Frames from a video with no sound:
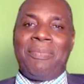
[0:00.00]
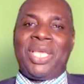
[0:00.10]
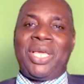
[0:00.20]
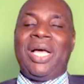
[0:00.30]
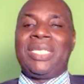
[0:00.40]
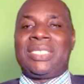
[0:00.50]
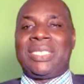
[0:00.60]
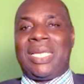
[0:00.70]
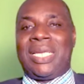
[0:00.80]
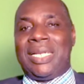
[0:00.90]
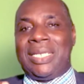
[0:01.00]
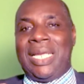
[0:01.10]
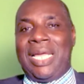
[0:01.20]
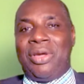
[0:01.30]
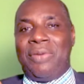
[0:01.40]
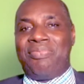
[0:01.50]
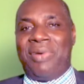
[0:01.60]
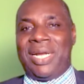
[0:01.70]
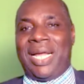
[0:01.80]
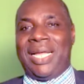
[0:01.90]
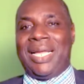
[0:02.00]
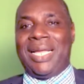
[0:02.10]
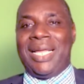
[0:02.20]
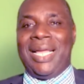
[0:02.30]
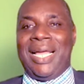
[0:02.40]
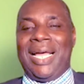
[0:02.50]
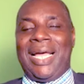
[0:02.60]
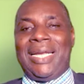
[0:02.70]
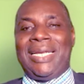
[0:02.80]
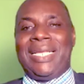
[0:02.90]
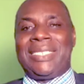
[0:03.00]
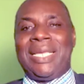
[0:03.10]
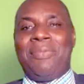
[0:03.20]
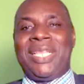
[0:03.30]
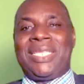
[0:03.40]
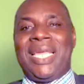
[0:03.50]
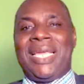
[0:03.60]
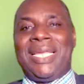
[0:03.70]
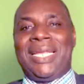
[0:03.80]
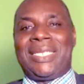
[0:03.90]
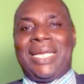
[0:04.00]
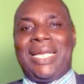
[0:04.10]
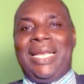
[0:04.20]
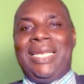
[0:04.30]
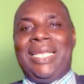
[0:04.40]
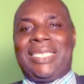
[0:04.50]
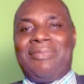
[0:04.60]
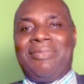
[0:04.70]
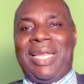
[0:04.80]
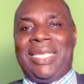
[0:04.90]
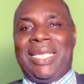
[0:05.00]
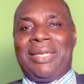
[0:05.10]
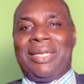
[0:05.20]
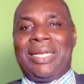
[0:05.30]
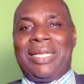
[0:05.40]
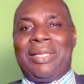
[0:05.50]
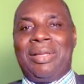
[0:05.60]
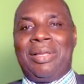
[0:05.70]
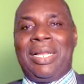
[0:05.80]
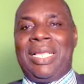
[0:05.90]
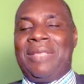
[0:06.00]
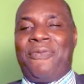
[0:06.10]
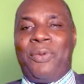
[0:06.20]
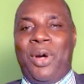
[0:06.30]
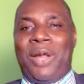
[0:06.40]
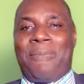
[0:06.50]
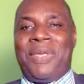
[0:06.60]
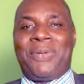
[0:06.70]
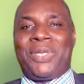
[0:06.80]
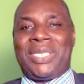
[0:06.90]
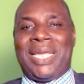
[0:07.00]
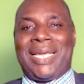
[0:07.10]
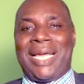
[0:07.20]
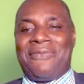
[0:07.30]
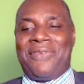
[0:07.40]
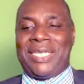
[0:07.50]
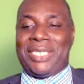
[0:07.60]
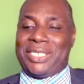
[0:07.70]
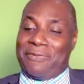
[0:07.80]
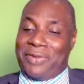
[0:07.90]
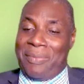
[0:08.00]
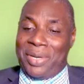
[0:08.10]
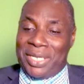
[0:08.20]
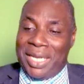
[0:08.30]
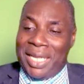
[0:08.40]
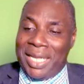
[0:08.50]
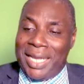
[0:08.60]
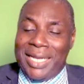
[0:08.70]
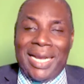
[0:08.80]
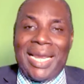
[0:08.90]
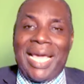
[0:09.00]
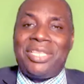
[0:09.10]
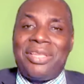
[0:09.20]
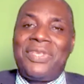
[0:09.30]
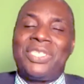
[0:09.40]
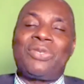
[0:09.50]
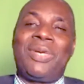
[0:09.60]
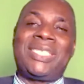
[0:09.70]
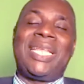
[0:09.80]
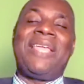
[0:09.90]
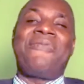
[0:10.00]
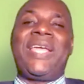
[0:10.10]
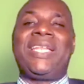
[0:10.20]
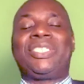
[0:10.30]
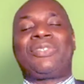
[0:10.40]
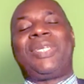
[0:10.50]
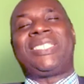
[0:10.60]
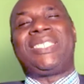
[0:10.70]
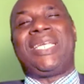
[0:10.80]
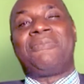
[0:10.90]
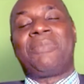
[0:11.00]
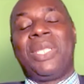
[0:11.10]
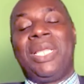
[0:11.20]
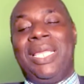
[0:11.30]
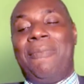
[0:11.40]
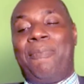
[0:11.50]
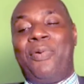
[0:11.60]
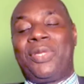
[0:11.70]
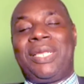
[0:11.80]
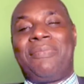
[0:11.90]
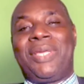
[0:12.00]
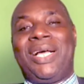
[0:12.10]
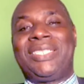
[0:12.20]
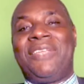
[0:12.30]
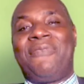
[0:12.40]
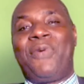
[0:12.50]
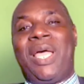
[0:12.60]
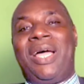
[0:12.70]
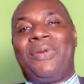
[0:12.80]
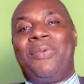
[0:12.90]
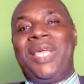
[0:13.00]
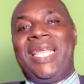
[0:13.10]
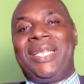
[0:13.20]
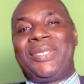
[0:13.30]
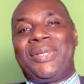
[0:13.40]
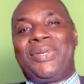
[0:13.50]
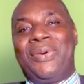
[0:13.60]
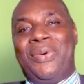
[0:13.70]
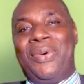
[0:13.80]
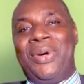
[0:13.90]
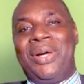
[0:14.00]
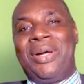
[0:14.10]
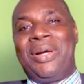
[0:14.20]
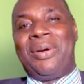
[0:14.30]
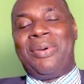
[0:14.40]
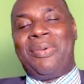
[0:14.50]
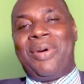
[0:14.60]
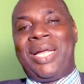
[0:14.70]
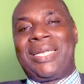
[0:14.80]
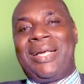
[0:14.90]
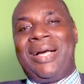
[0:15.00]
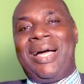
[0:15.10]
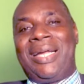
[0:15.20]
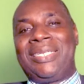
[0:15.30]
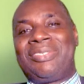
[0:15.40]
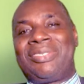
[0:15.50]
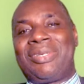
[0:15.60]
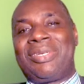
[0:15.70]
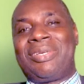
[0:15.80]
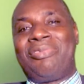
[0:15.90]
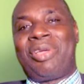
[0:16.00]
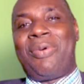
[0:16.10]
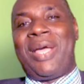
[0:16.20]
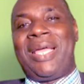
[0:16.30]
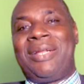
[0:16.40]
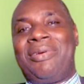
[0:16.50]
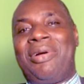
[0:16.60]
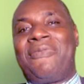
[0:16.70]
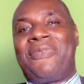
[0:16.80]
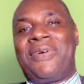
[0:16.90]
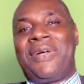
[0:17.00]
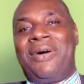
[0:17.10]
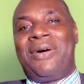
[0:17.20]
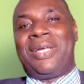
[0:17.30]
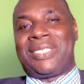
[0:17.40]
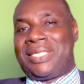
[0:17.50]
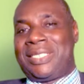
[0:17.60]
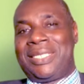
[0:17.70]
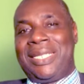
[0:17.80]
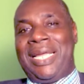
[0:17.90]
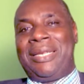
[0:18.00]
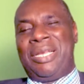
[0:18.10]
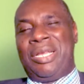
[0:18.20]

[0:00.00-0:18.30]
because they're your brother. And they said we're taking it literally, and if you want people to take advantage of them. But in the light of this question, I find this question important, because if we're unwilling to do what God is required of us, then